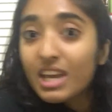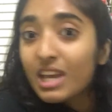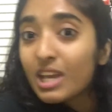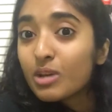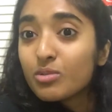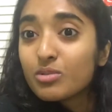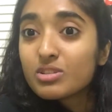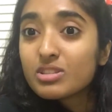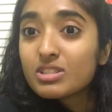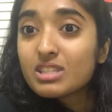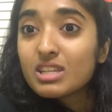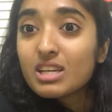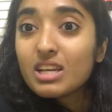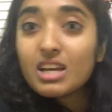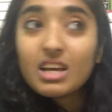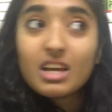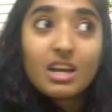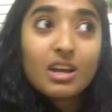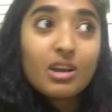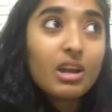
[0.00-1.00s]
It was
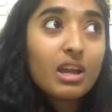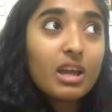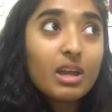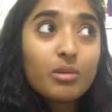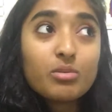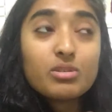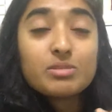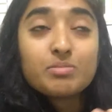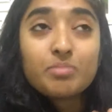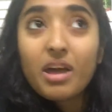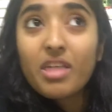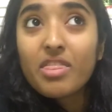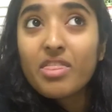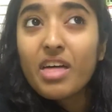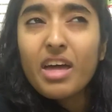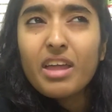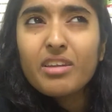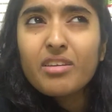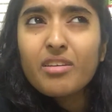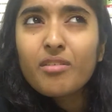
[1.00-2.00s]
by
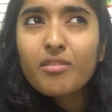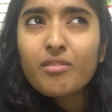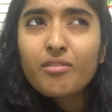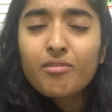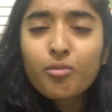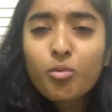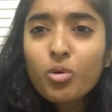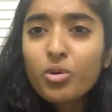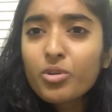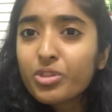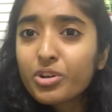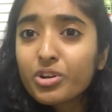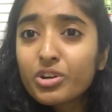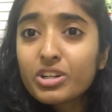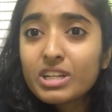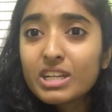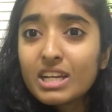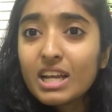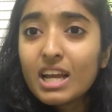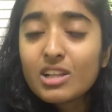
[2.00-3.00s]
then 4:30,